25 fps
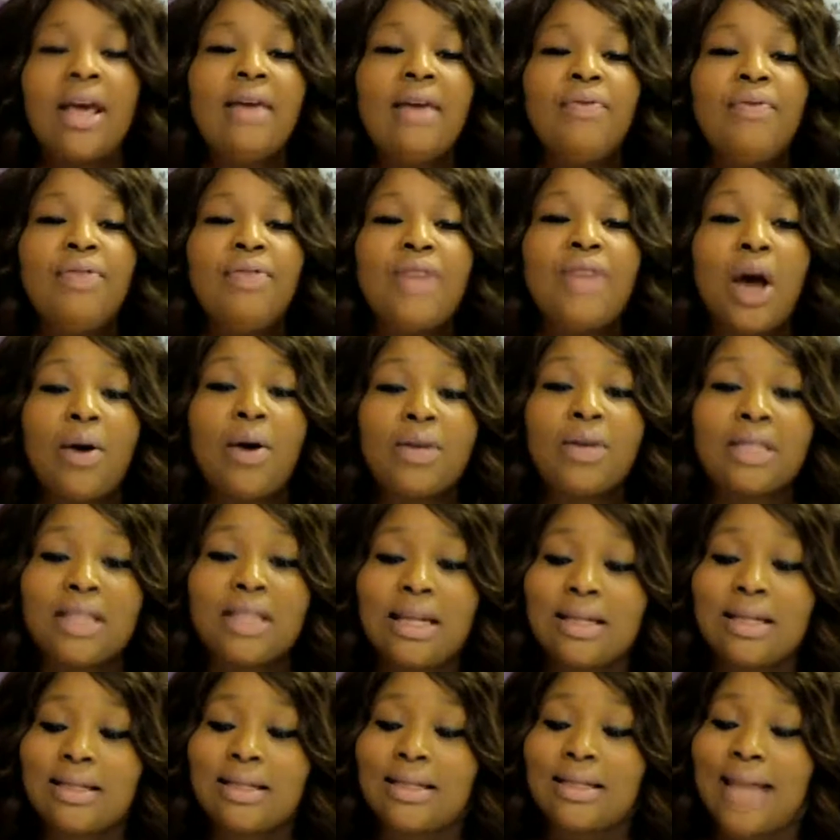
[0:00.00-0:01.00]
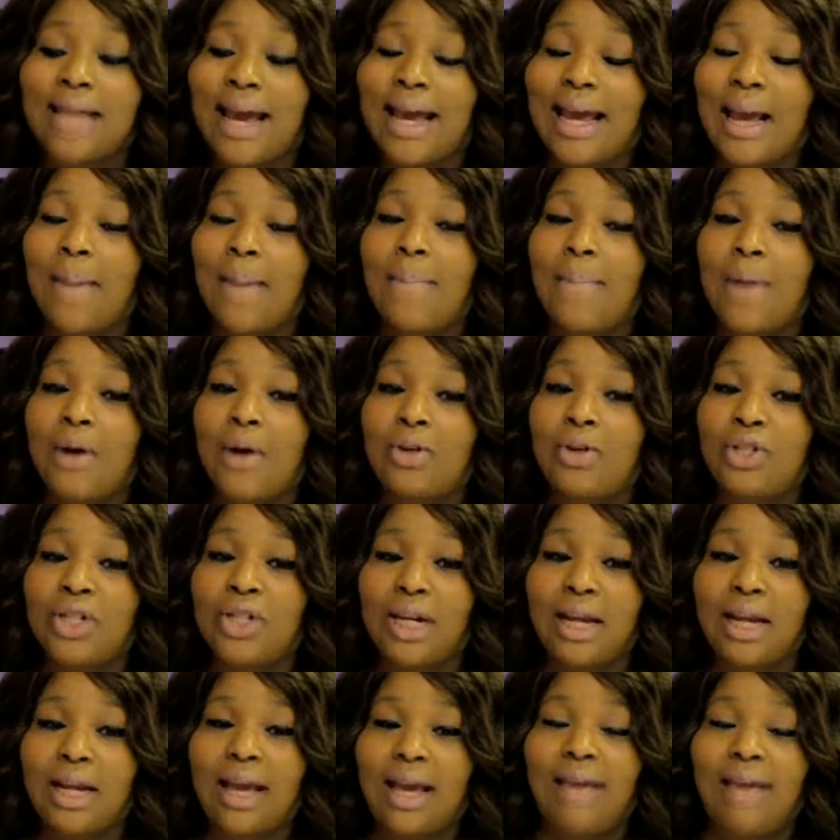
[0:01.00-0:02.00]
Those things stay in motion
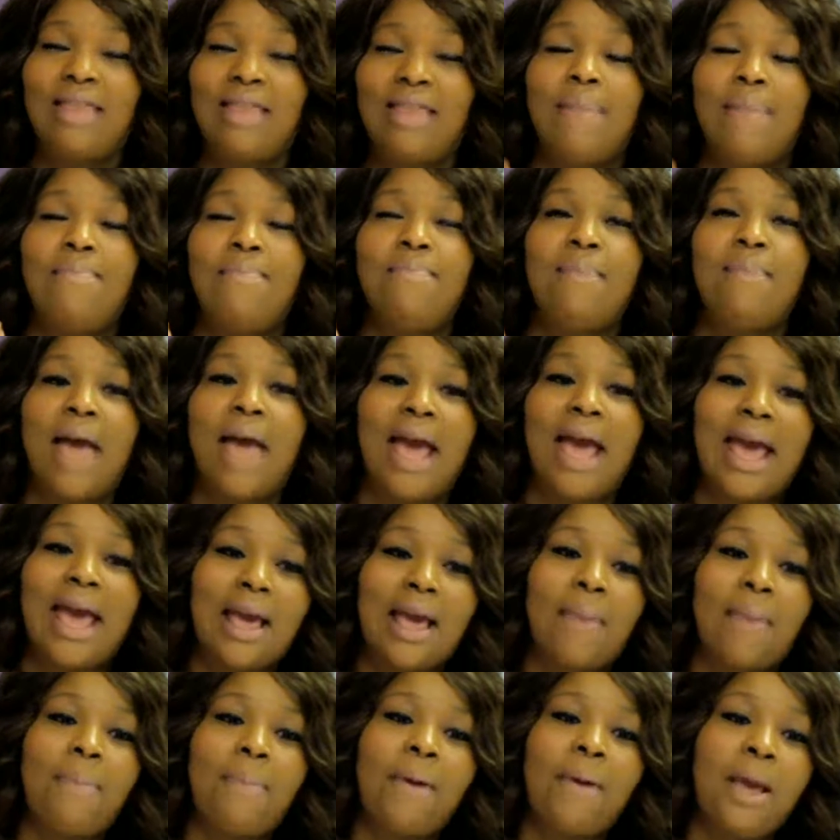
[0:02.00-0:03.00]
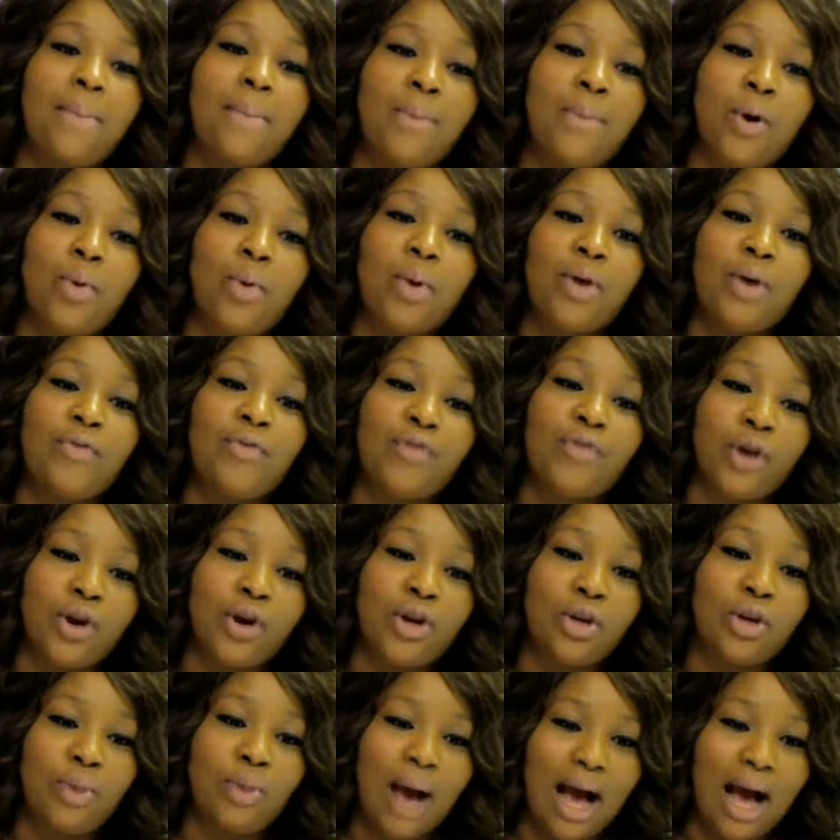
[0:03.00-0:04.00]
and they make people refer
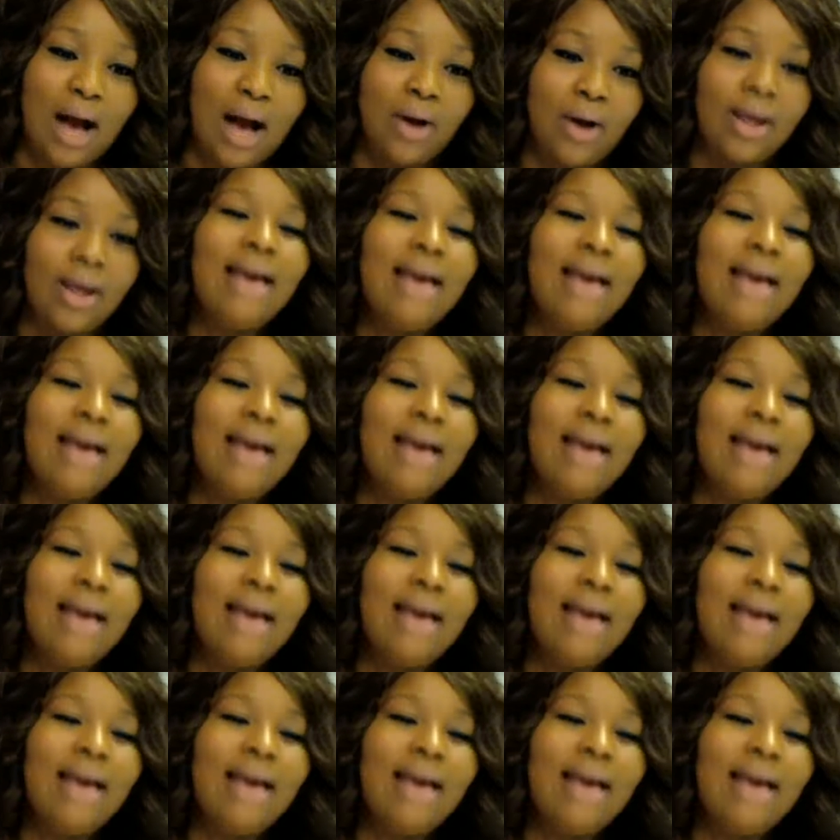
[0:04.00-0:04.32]
you out.